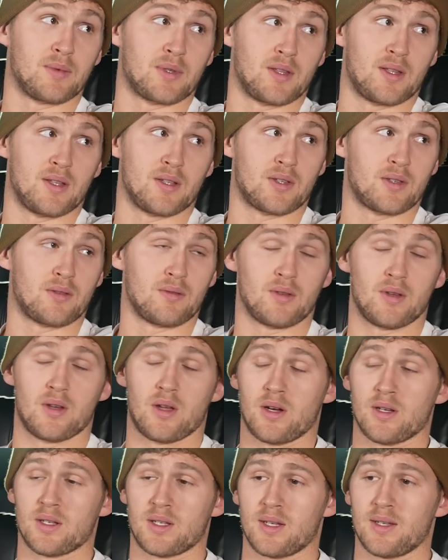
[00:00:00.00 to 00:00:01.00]
so there's
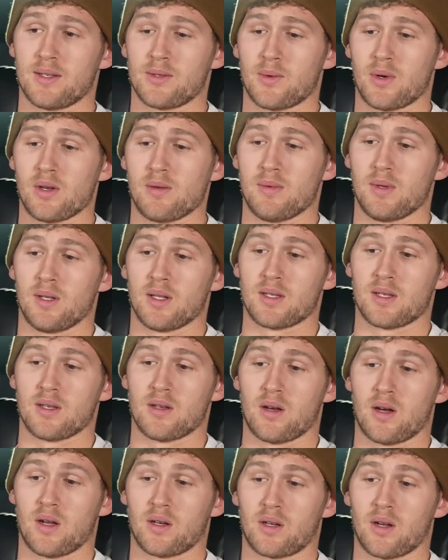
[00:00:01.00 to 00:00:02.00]
19, 20 minutes a
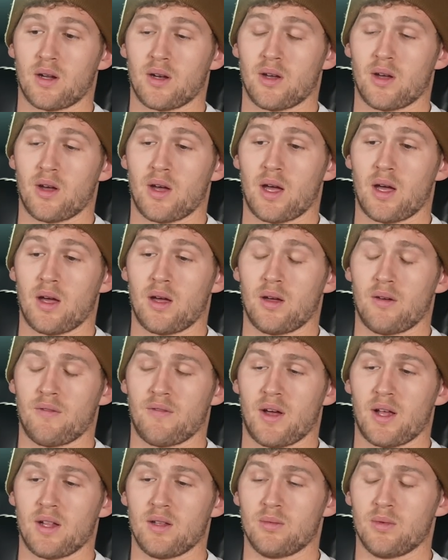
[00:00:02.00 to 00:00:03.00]
night kind of
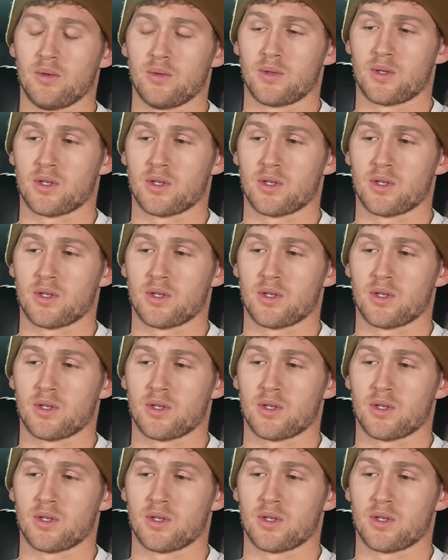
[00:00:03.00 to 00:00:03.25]
available.